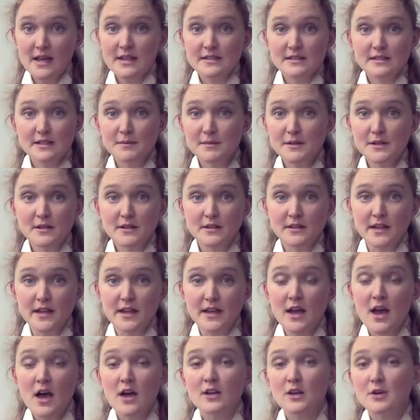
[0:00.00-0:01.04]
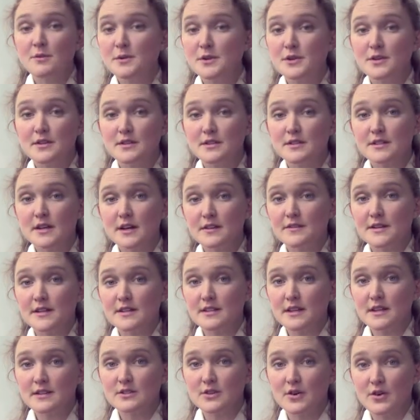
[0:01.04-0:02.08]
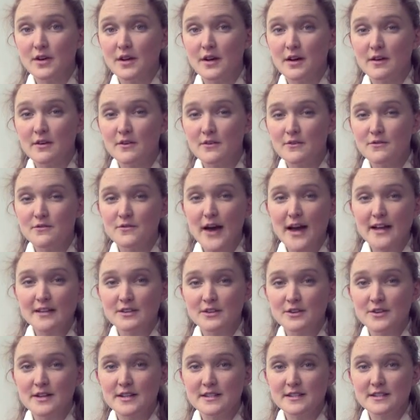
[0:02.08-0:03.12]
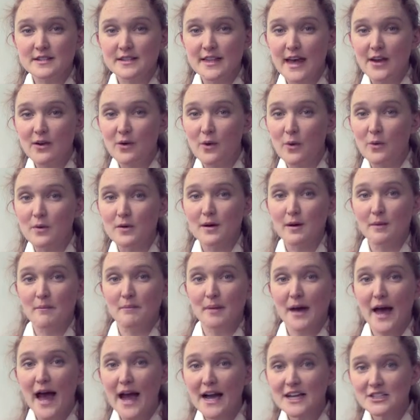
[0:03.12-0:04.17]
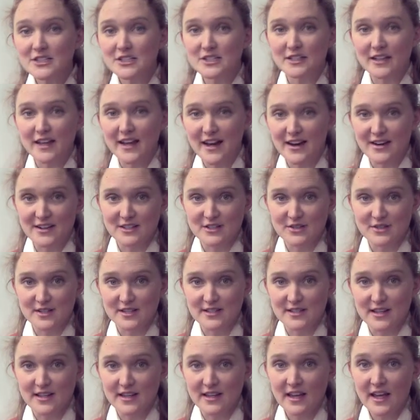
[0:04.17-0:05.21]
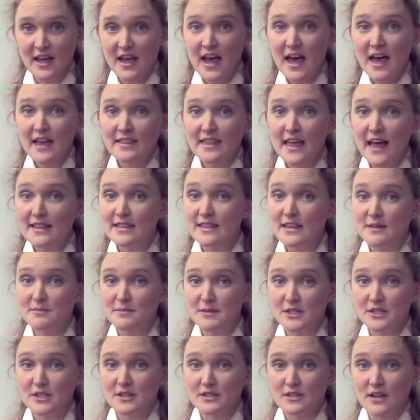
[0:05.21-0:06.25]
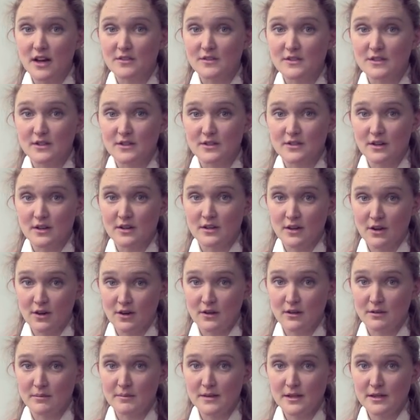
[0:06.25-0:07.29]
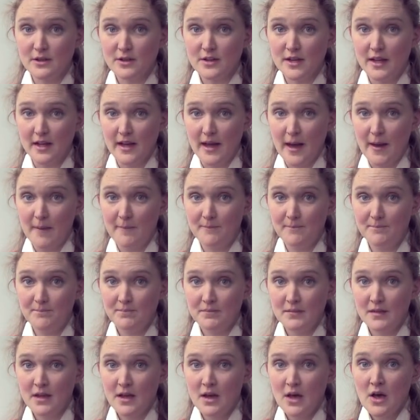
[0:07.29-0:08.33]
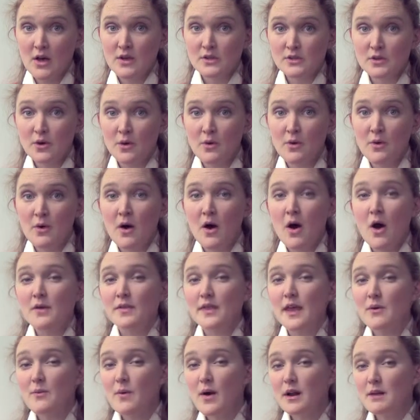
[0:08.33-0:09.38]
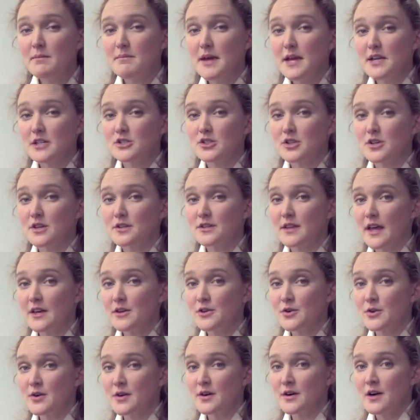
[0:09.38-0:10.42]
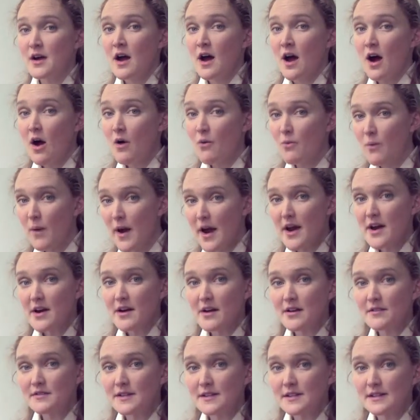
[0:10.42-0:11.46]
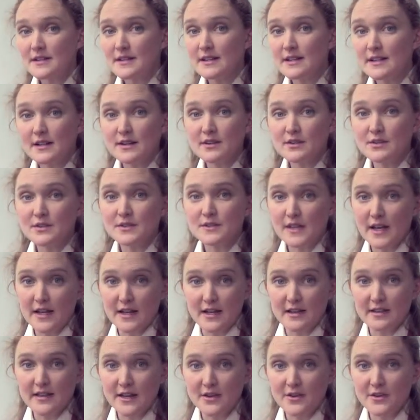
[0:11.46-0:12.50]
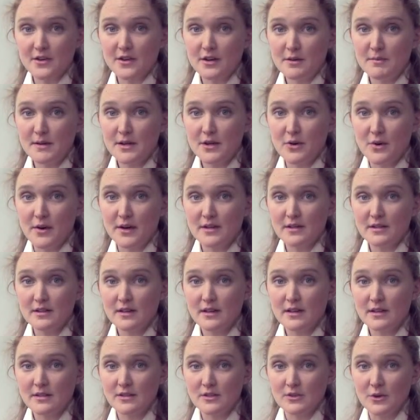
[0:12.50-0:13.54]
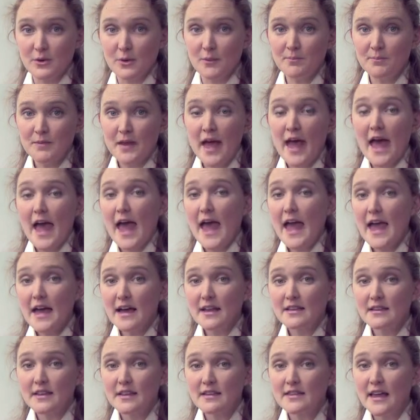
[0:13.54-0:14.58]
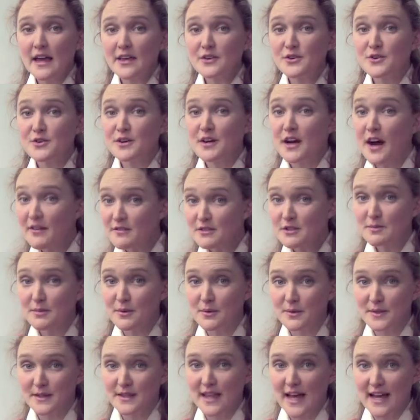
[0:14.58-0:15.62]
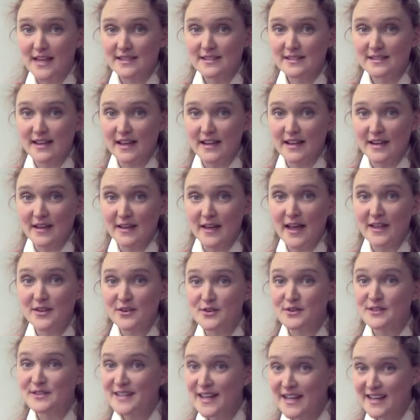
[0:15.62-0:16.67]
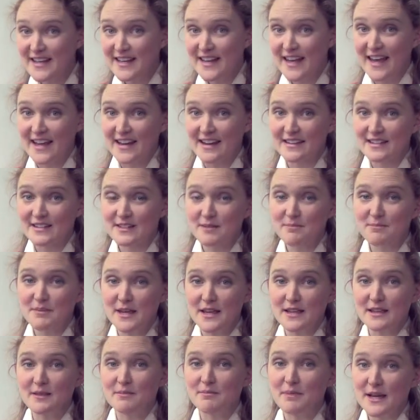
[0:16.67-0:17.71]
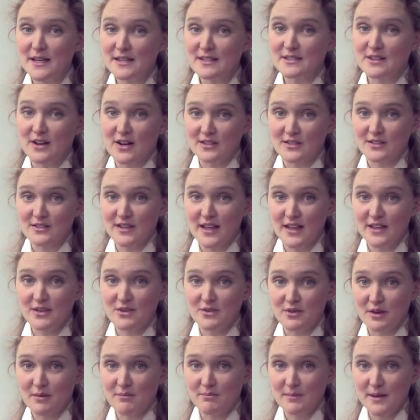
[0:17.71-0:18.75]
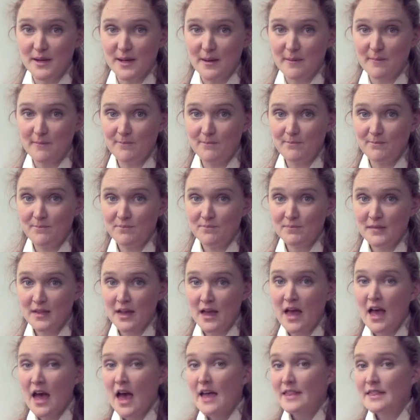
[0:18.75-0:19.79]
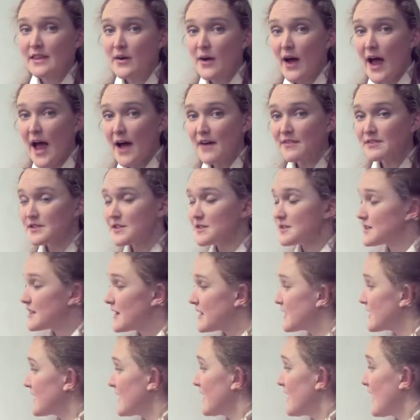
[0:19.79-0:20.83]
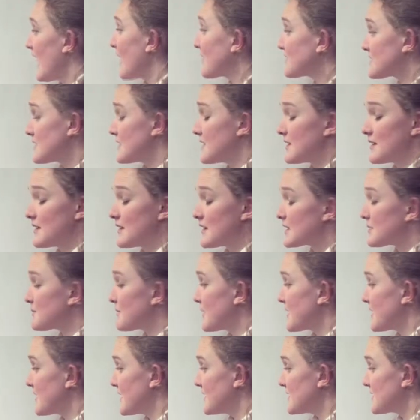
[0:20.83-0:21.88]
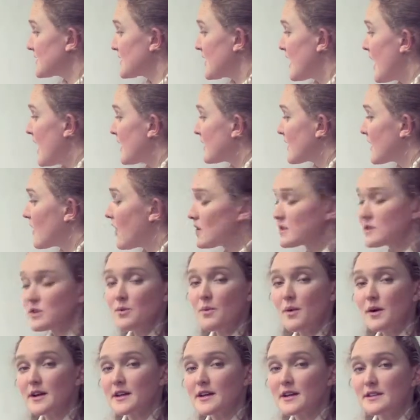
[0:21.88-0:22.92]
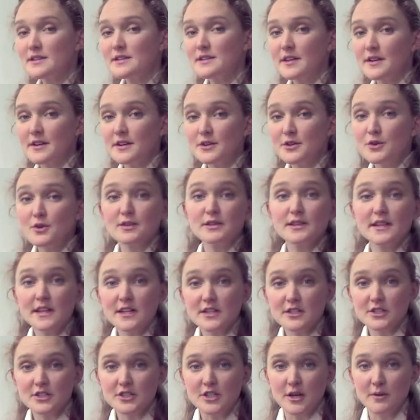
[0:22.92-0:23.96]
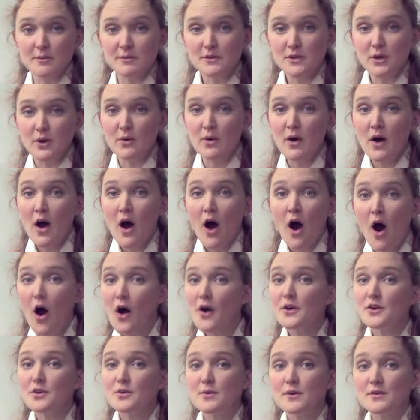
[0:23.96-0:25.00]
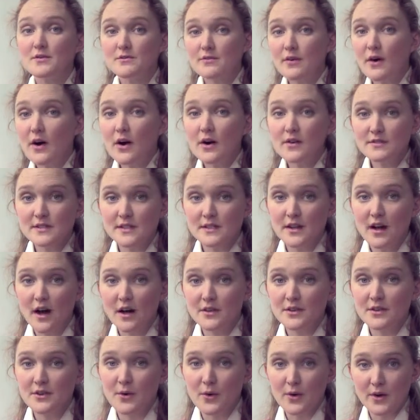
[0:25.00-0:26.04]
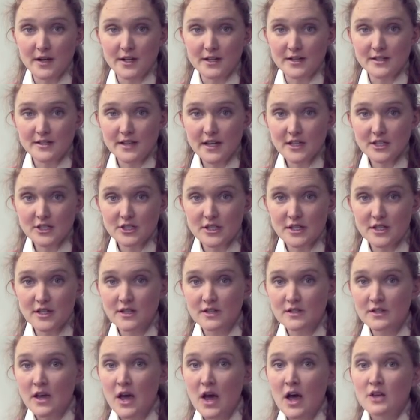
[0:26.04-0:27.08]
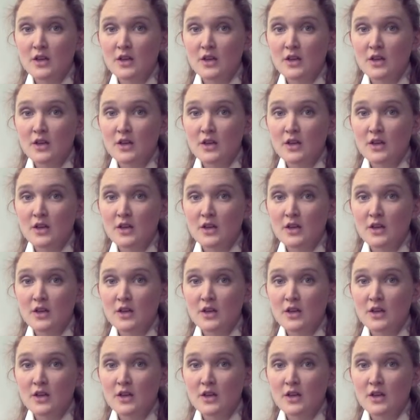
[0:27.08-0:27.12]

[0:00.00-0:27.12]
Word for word: Similarly, community service is going to factor into that whole compassion characteristic that the admissions officer is going to be looking at. So they want to make sure that you're aware of this clinical setting that you're going to be going into and that you're comfortable with that setting and you're dedicated to being the best doctor that you can be. Now, after dedica- after experience, they also want to consider your leadership. So, are you involved in other organizations?